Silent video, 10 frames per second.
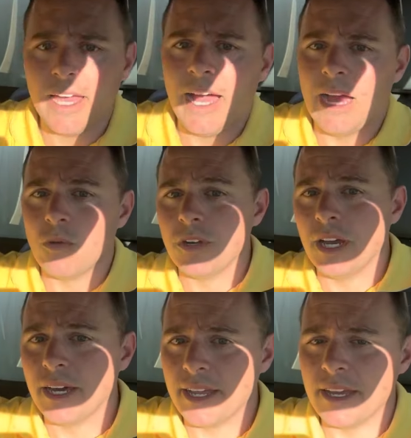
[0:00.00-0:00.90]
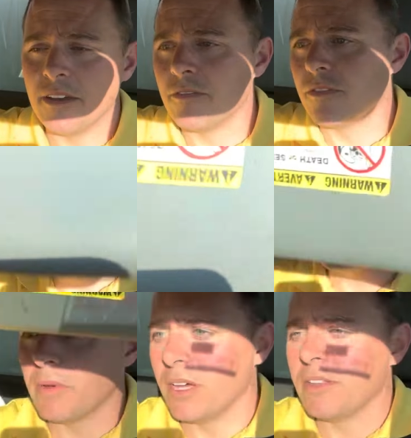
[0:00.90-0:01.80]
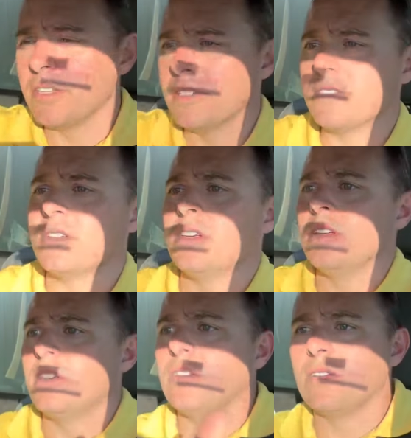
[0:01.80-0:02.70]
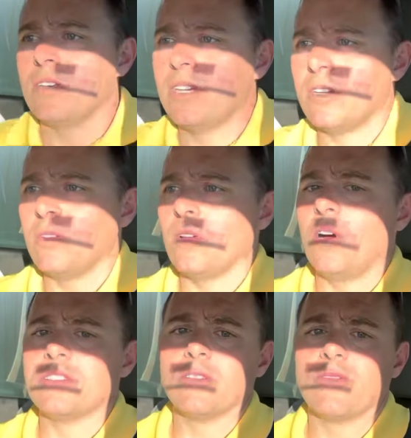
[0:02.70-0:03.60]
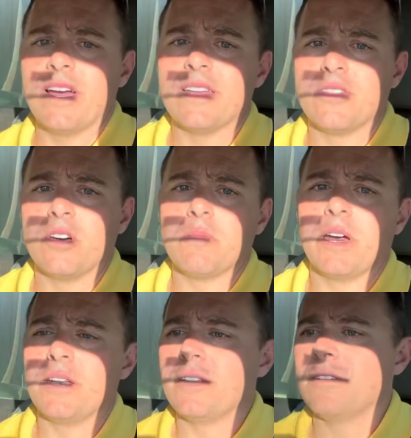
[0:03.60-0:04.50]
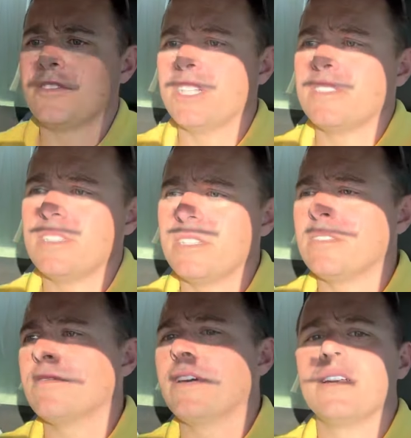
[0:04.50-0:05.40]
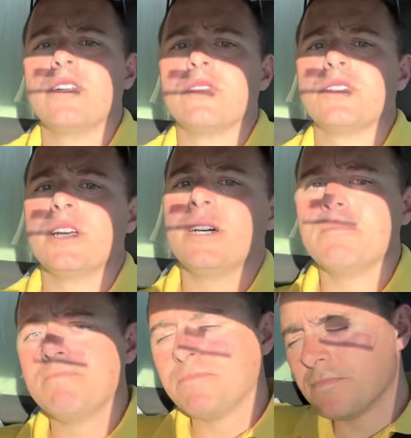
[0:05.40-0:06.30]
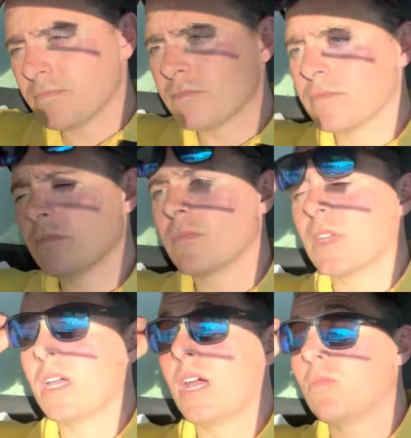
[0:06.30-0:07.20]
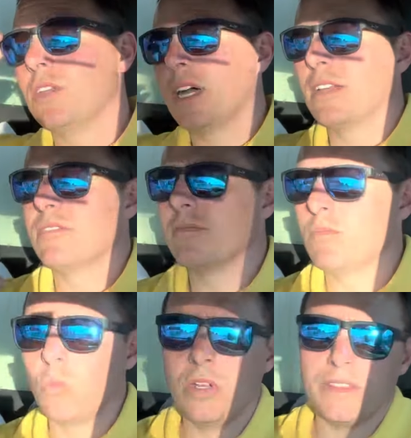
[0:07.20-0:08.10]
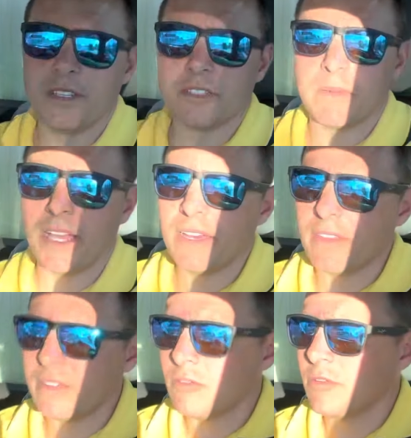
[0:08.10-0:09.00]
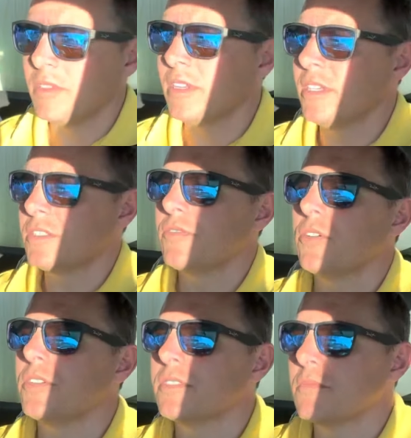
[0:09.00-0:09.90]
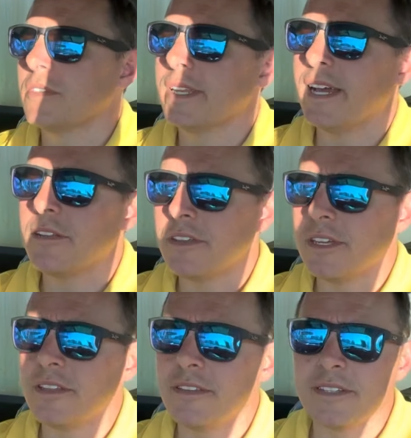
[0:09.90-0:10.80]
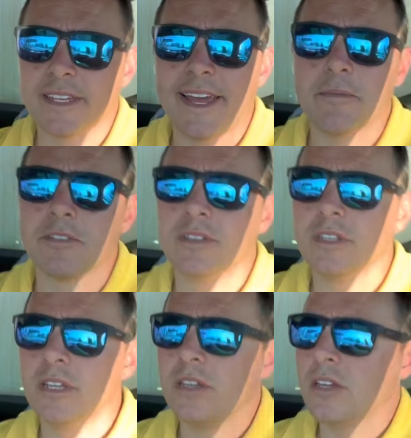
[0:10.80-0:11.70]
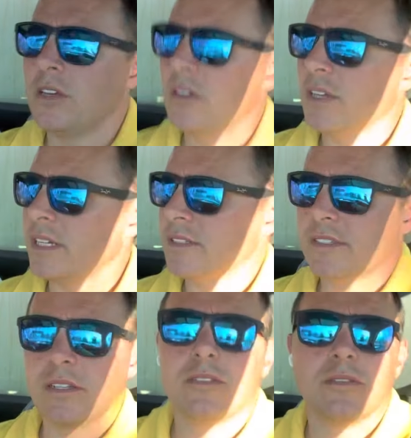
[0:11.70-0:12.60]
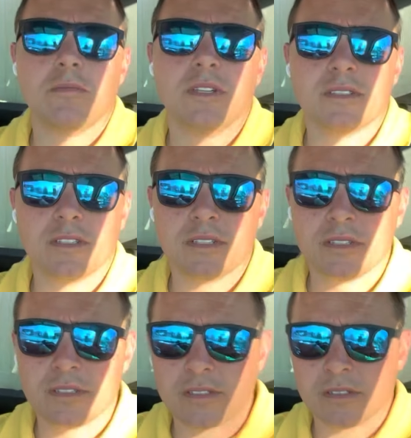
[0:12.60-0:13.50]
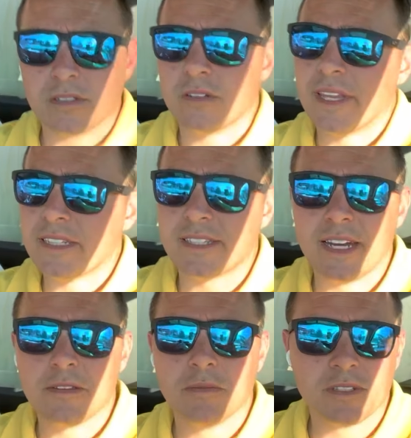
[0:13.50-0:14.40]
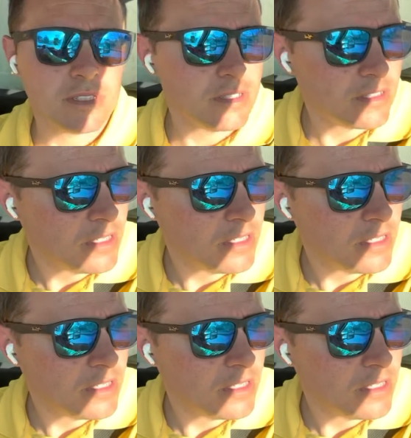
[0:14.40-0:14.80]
I would not have thought about this. And also, if I had thought about it, if Jesse didn't find another job, I would not have went in this path and would have been less focused. But now that this happened, got to sell the business, or that side of the business.